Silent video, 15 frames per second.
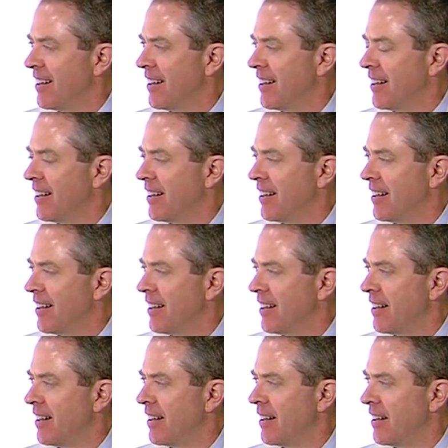
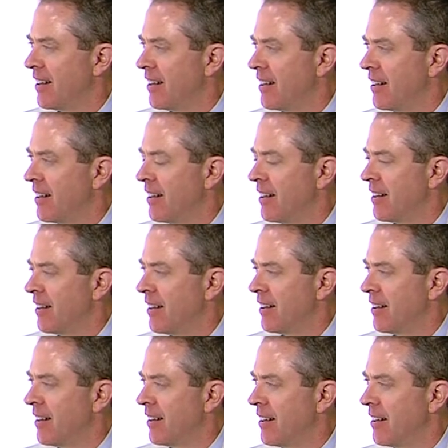
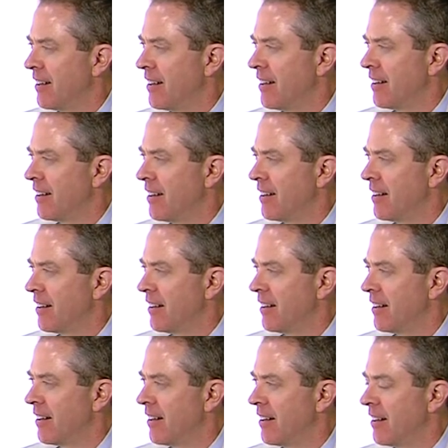
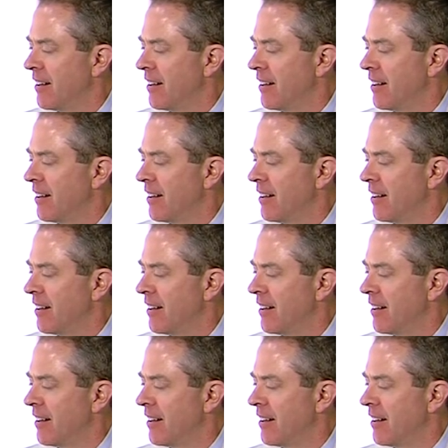No words are spoken by the person on screen.